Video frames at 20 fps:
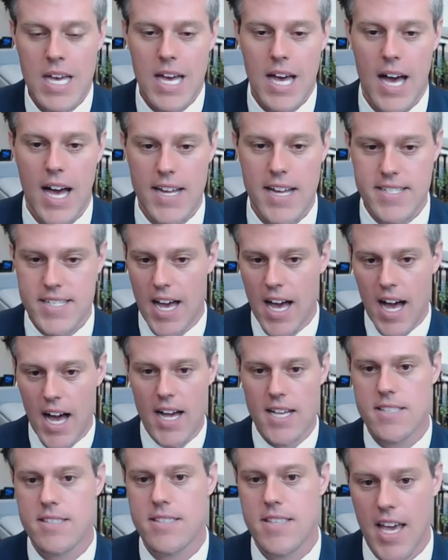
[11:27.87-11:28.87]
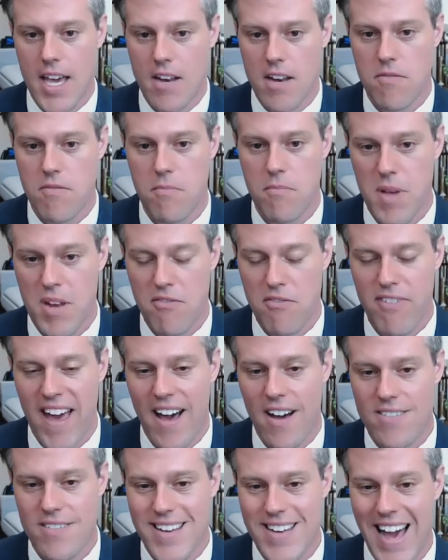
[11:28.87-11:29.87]
to us and been
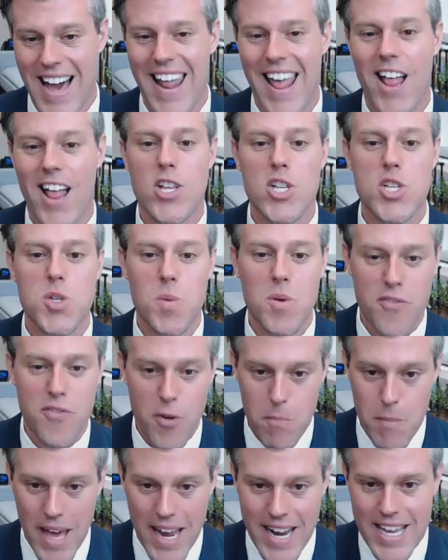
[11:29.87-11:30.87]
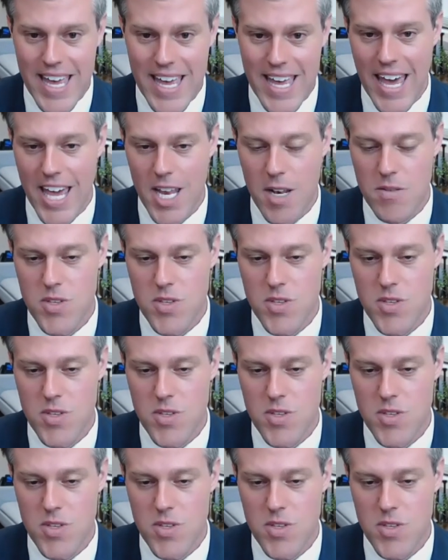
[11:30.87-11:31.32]
found not eligible for Medicaid.